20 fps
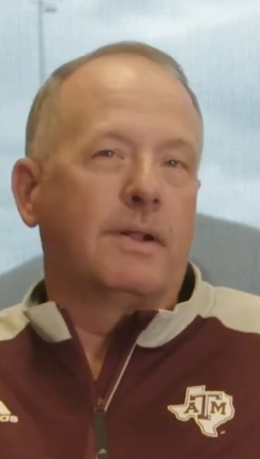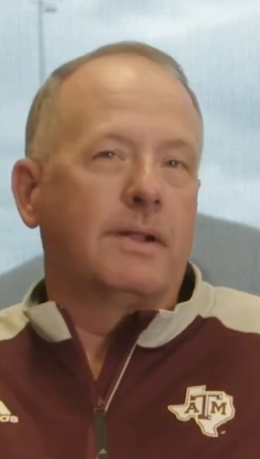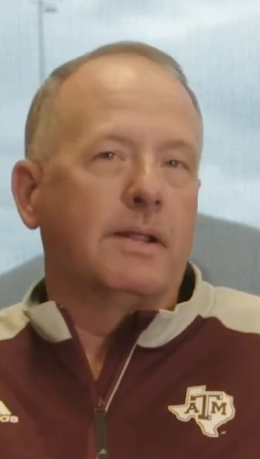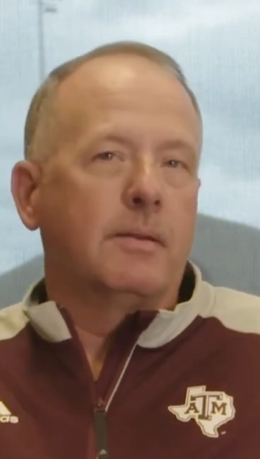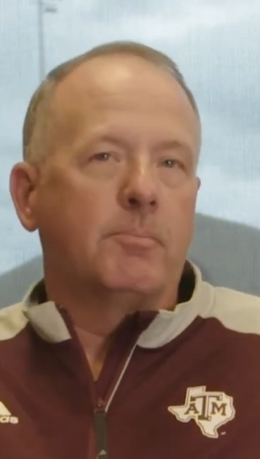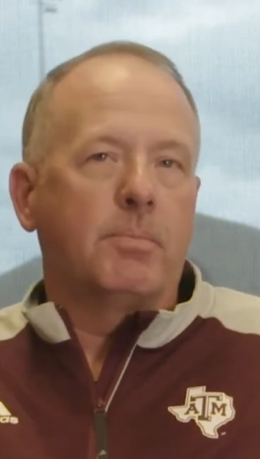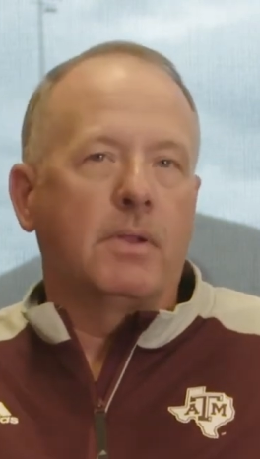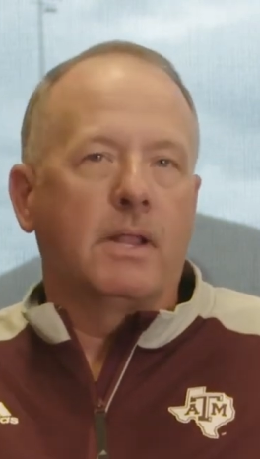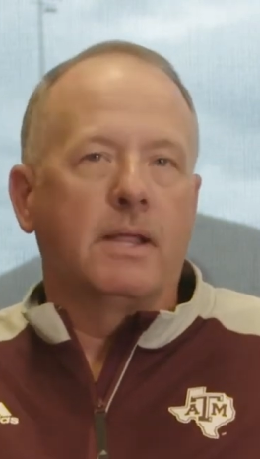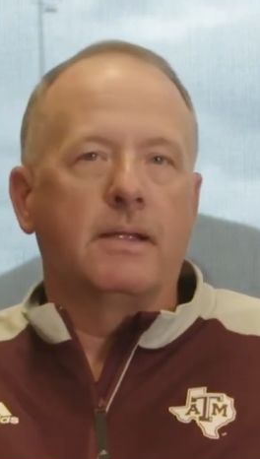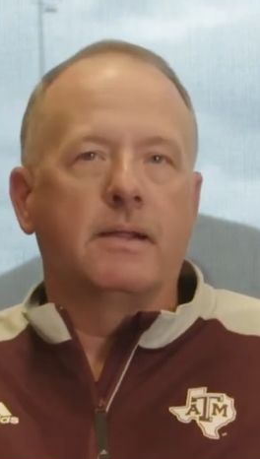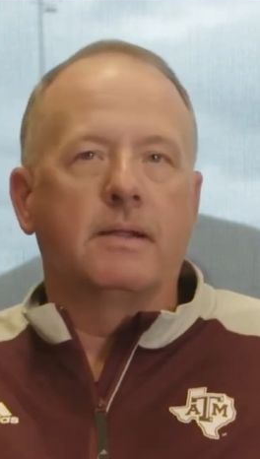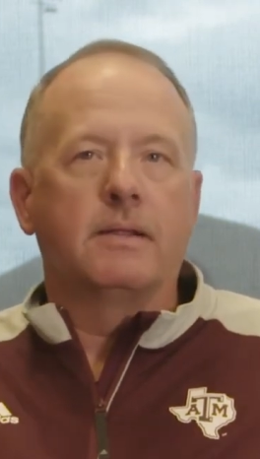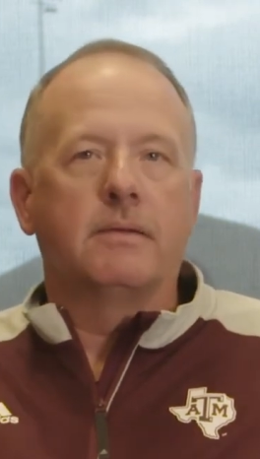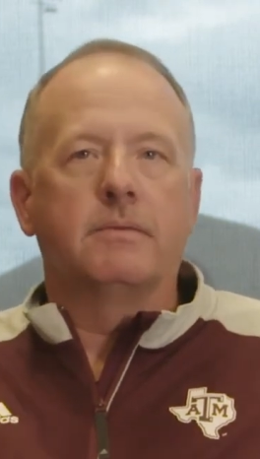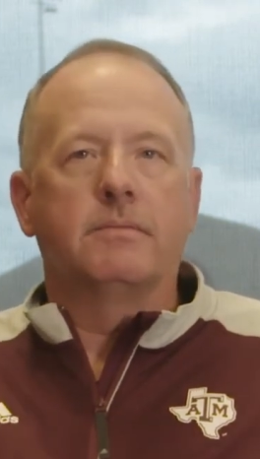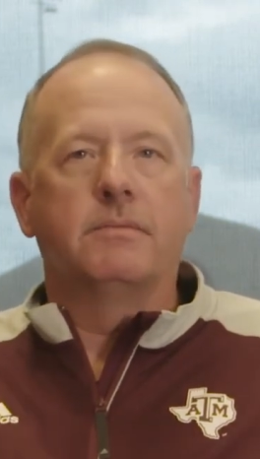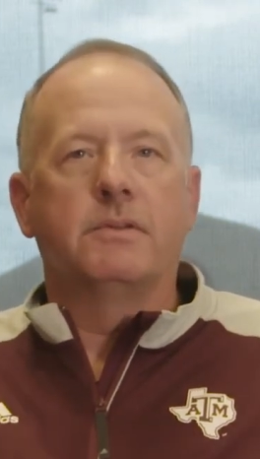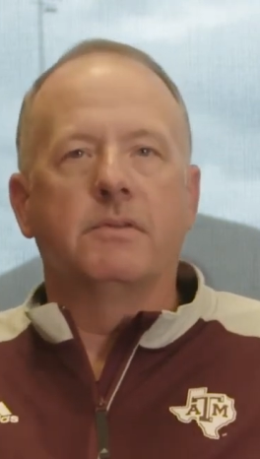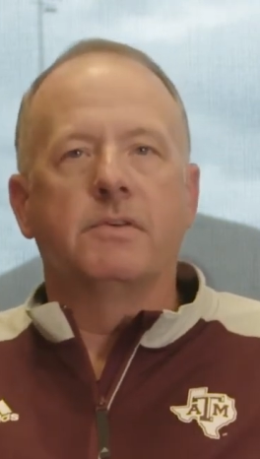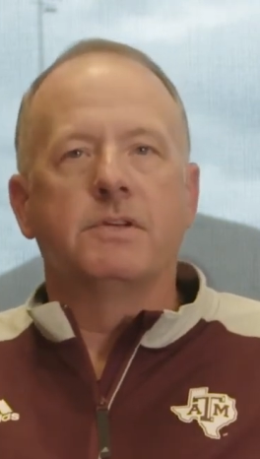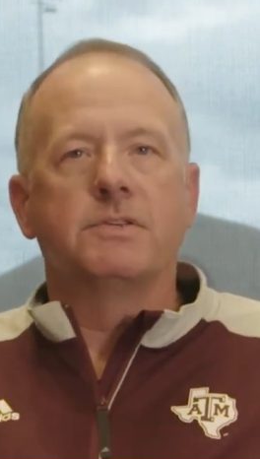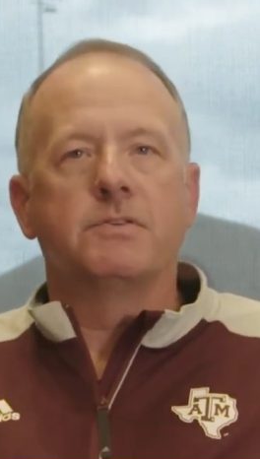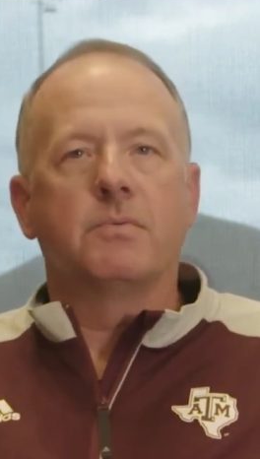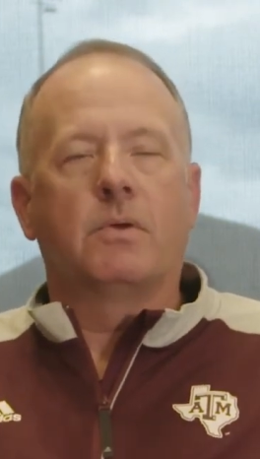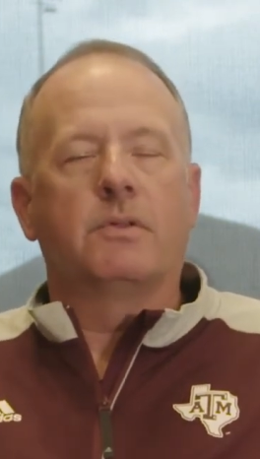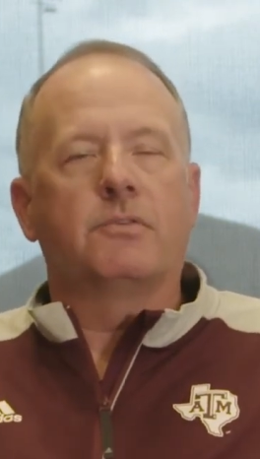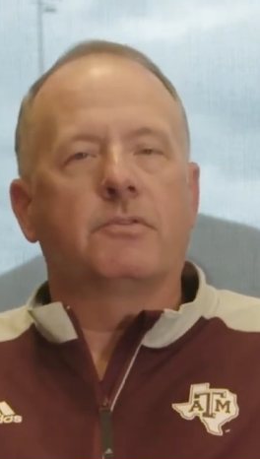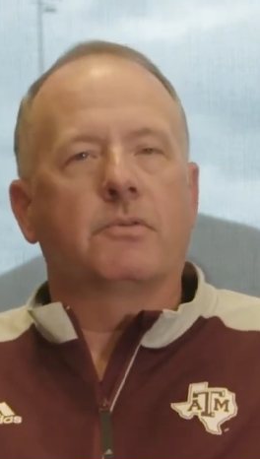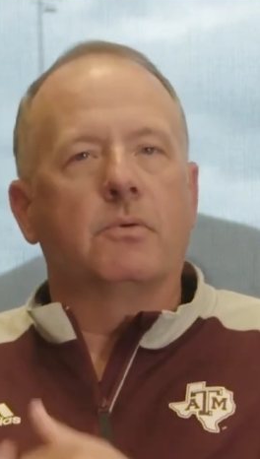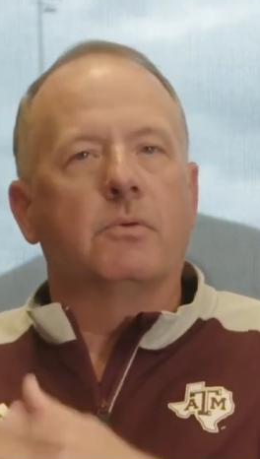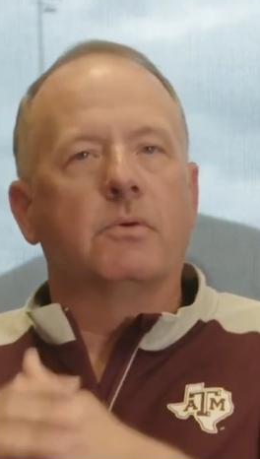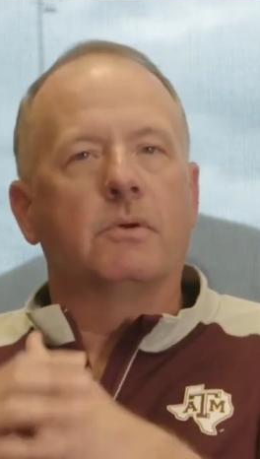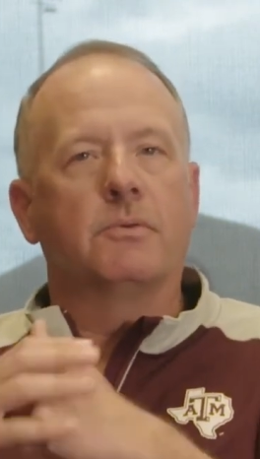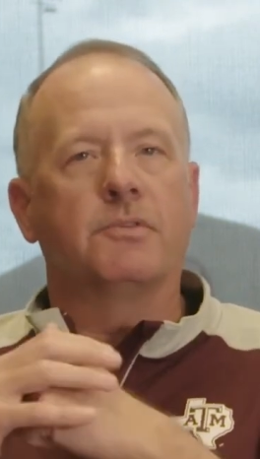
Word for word: I didn't play at a Division One school.